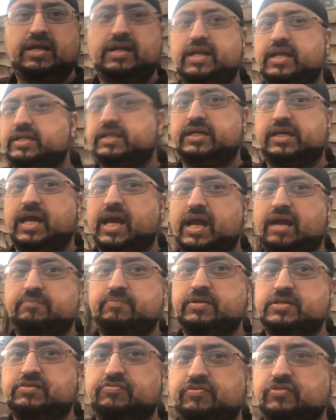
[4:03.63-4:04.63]
Let the
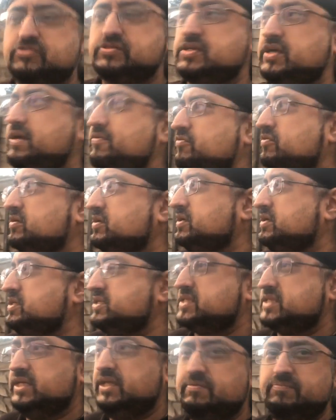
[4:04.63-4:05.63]
cameras feel so everyone can
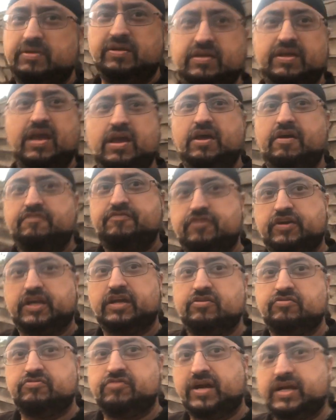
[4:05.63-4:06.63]
see me
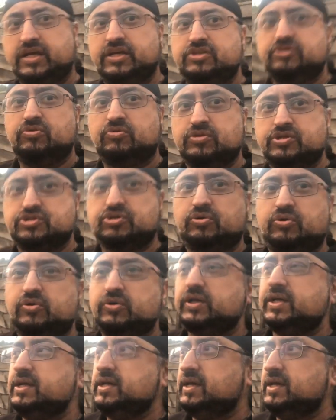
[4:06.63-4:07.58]
freaking wrecking your jaw,